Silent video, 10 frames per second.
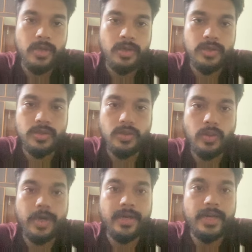So
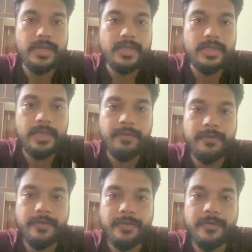what it does is,
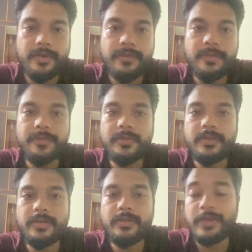if a
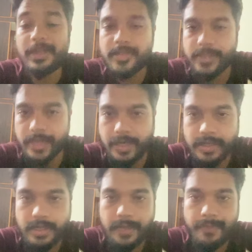file is a
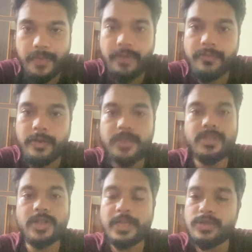directory, it
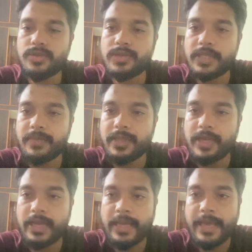first tries to see
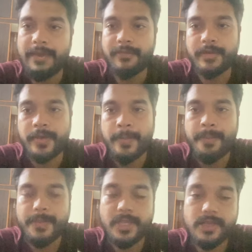whether I have
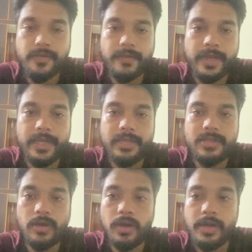these
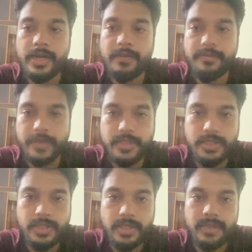files already
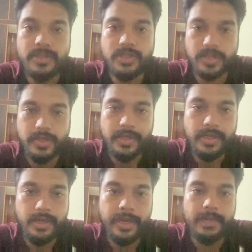fetched, its
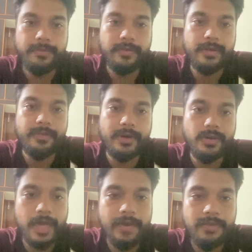children, right? If I
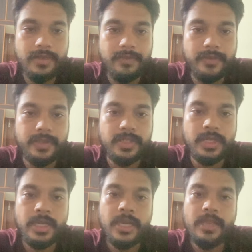don't have them fetched,
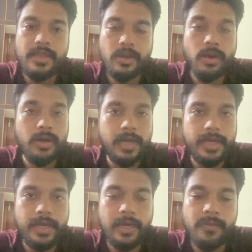then on
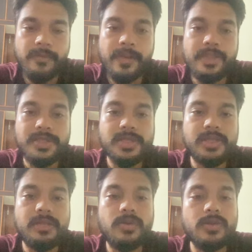click it will fetch
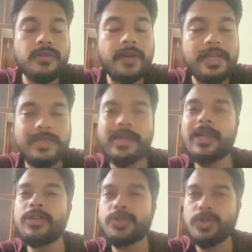those files and it
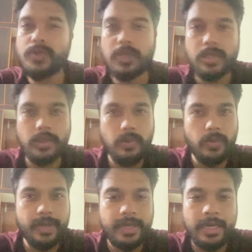will show a
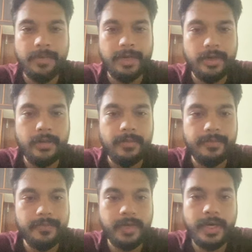loading animator,
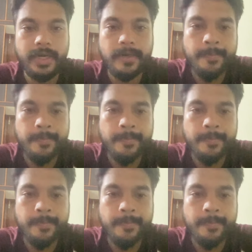right?